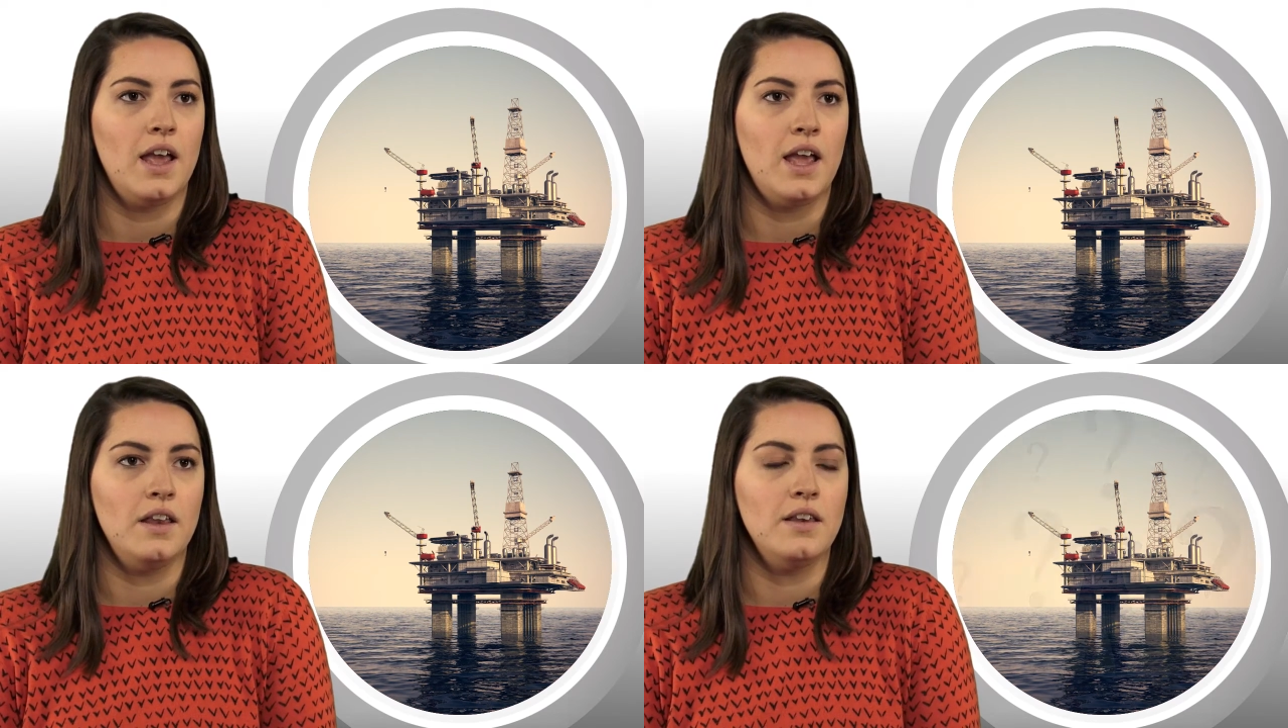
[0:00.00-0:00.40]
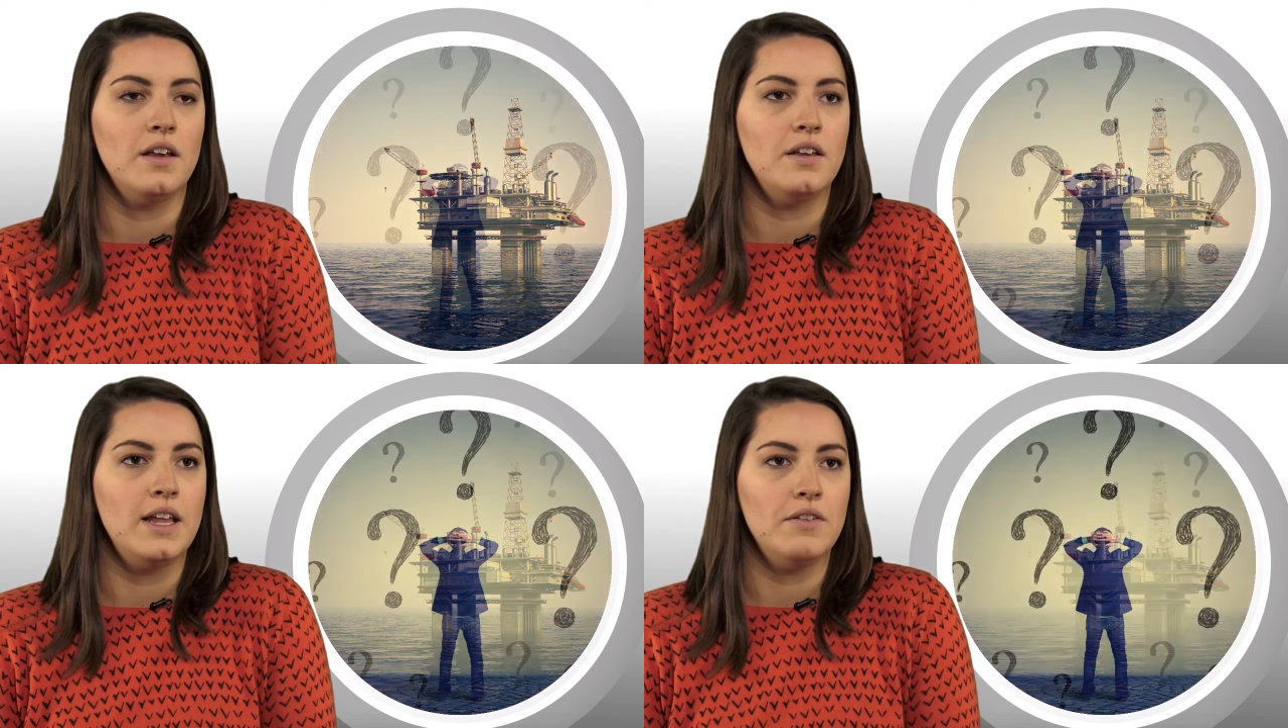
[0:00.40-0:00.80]

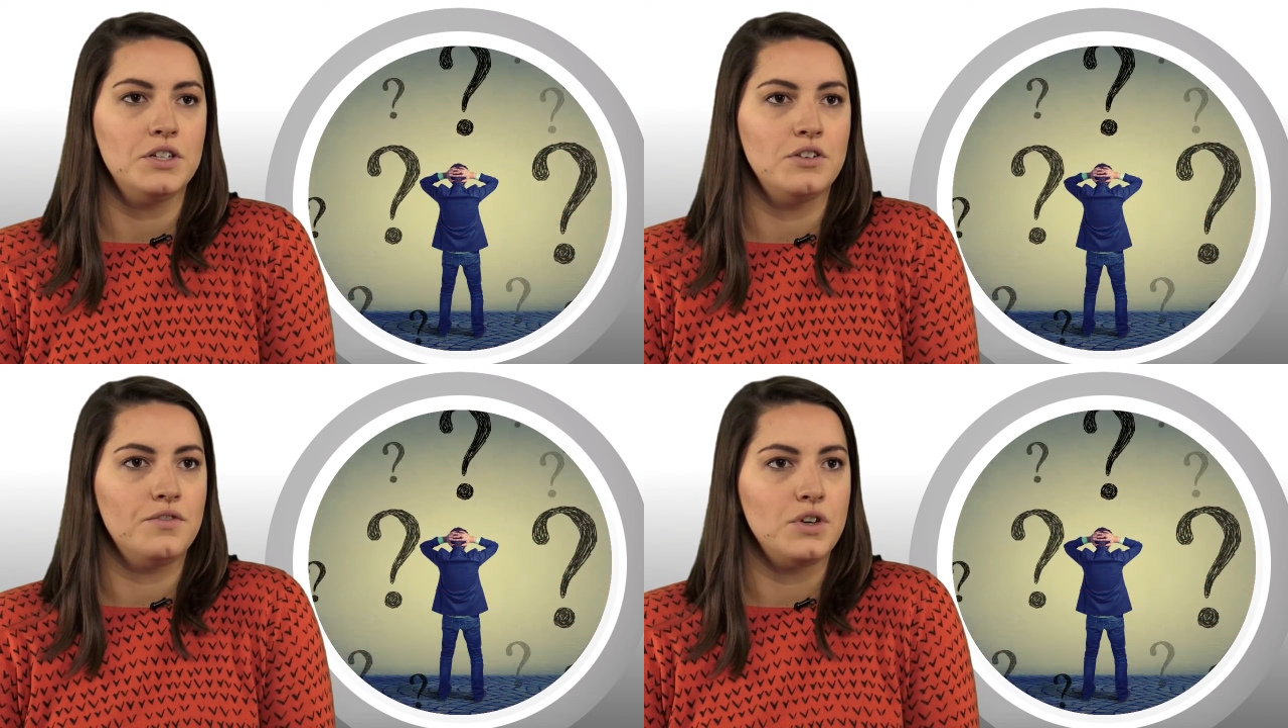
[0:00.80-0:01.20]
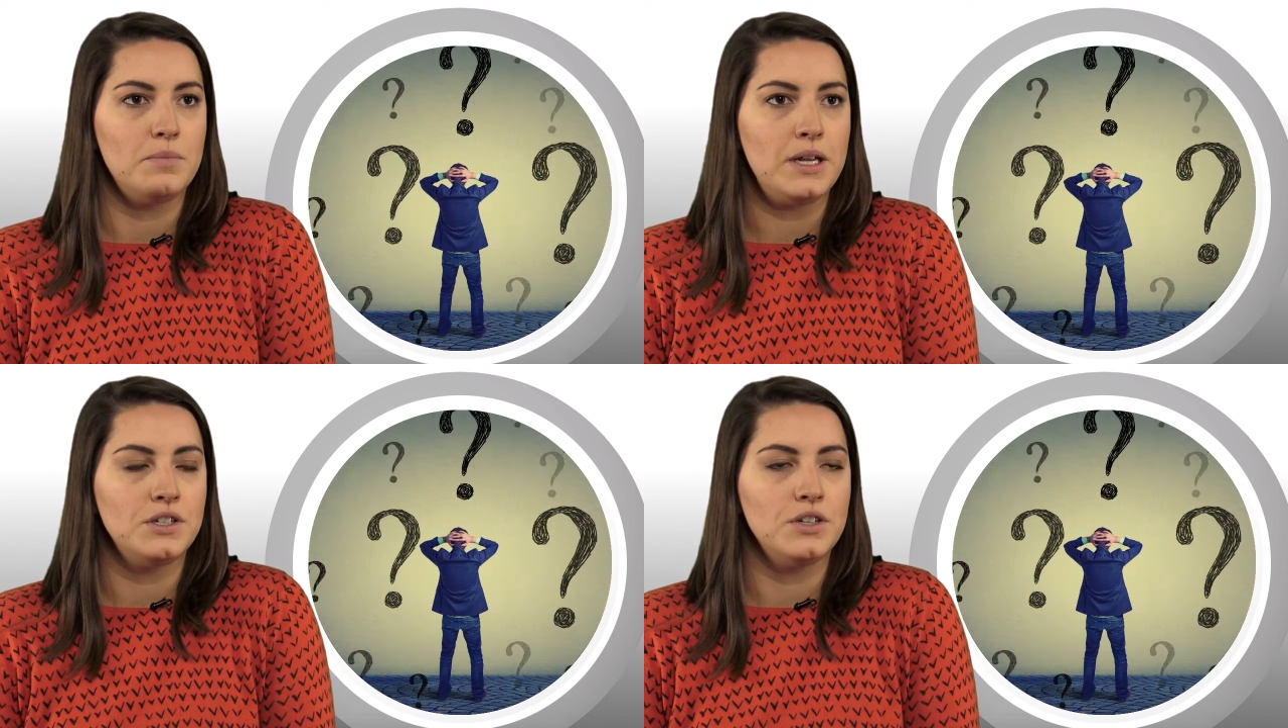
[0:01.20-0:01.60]
In nearer term
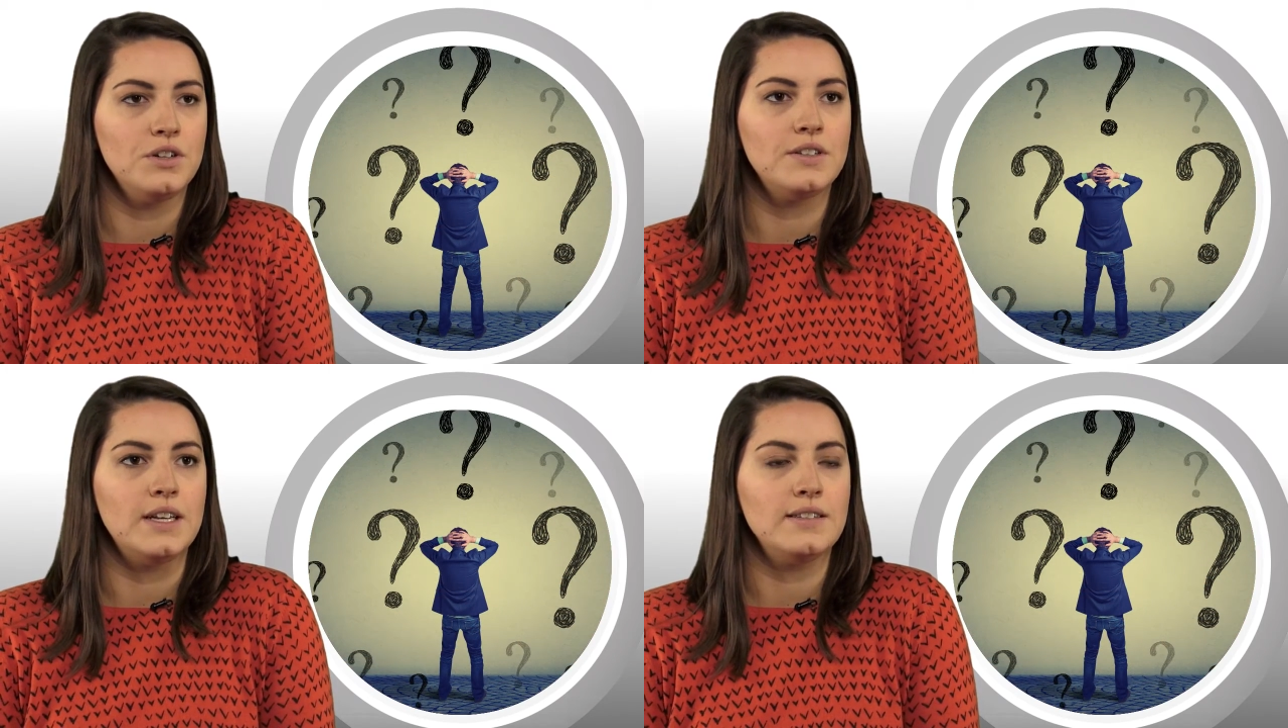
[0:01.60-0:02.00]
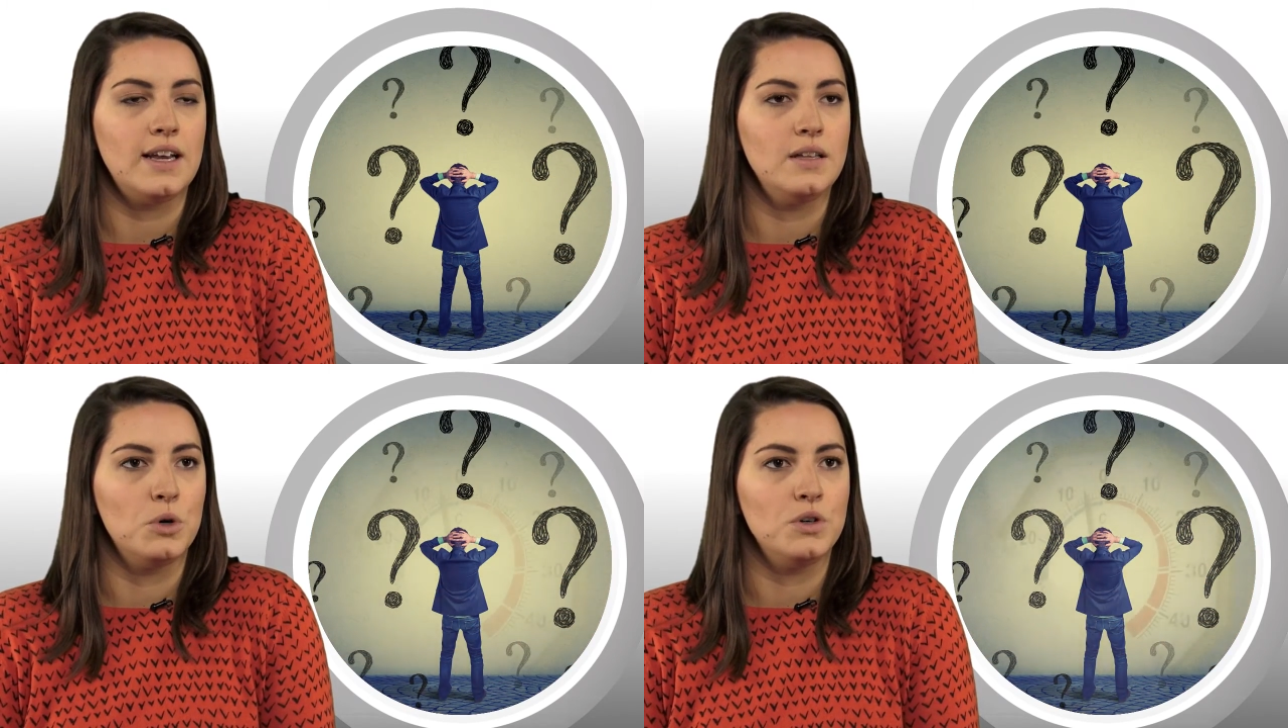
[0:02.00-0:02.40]
fundamentals, they're
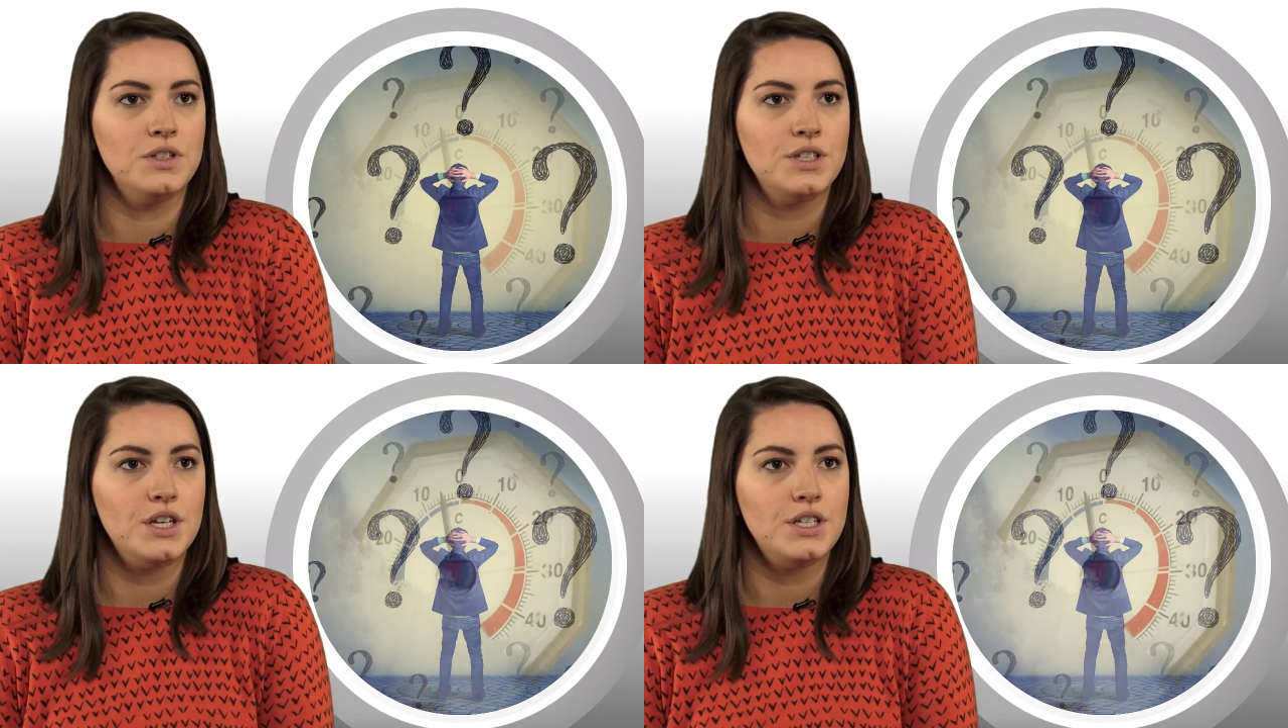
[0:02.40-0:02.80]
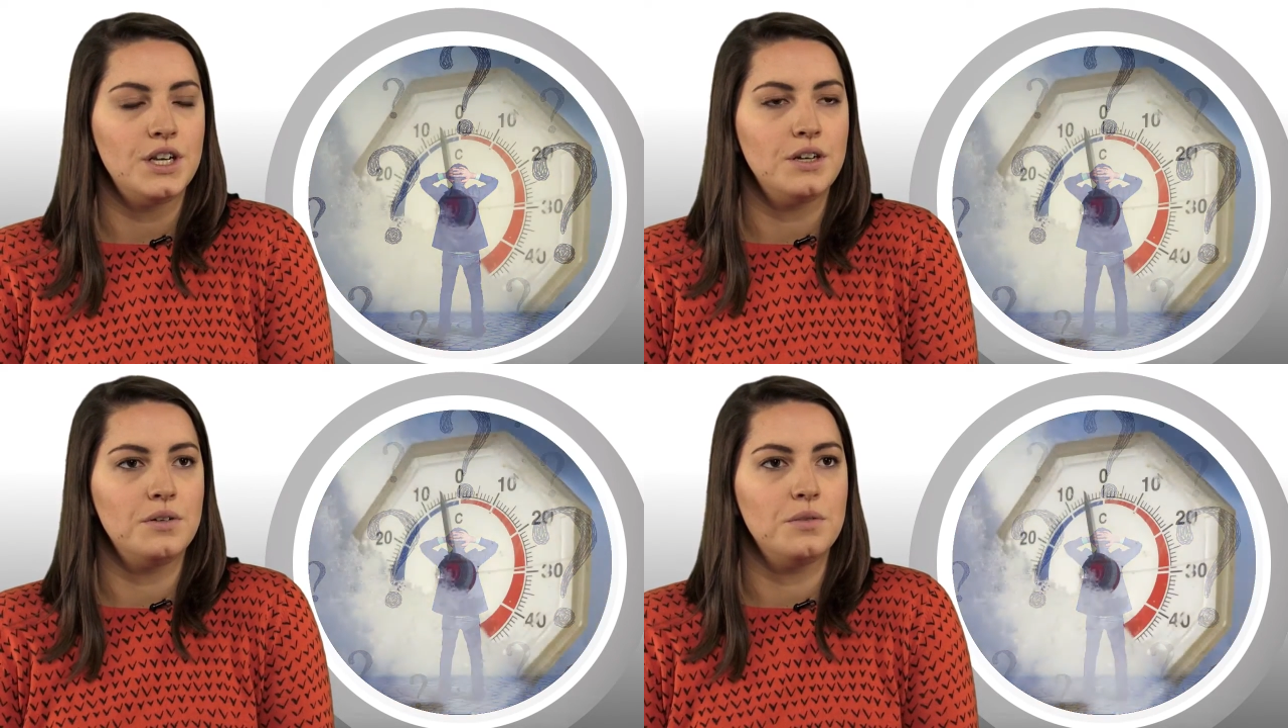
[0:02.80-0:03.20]
slightly more
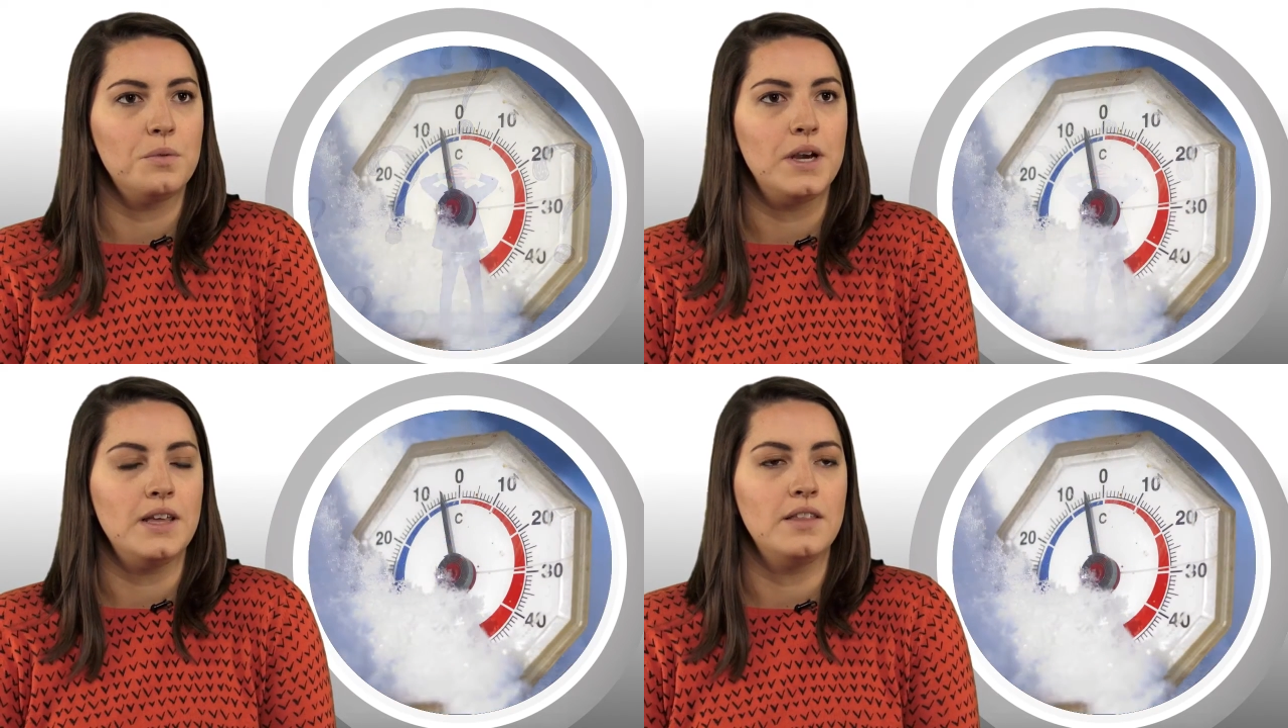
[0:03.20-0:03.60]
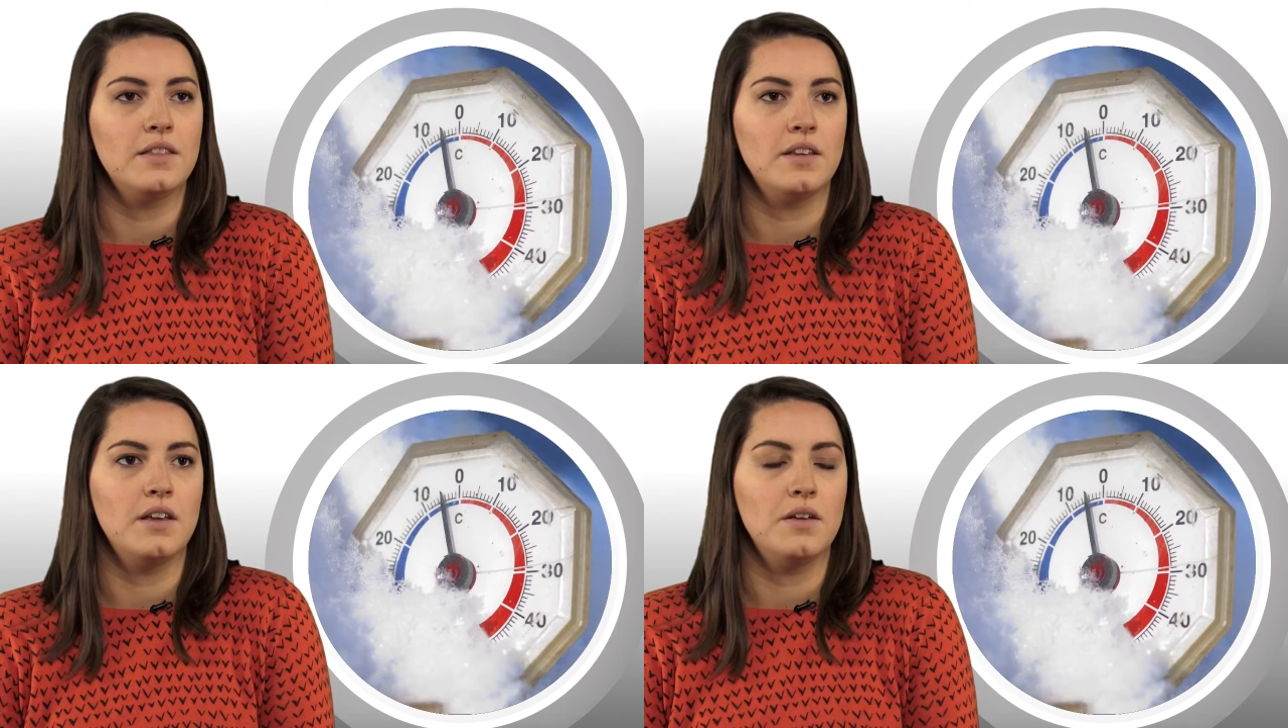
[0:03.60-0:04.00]
uncertain, with